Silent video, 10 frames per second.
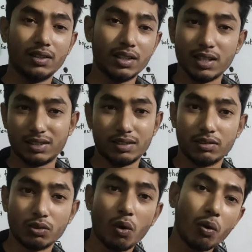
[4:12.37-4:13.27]
Yes,
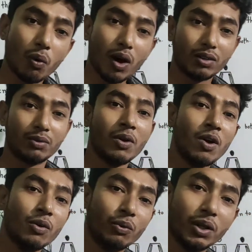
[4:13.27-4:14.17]
so what
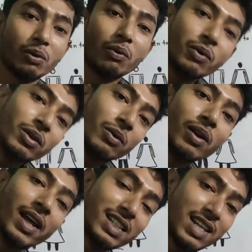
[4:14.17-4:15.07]
we
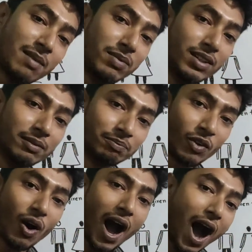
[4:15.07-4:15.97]
will accept it?
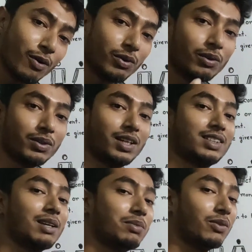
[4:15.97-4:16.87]
How will we
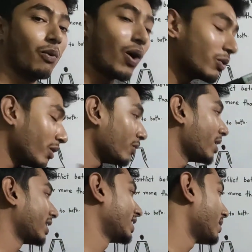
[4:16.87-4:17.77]
accept it? What will we
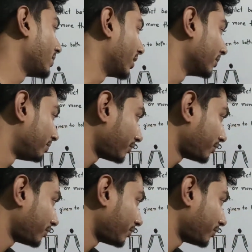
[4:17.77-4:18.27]
accept it?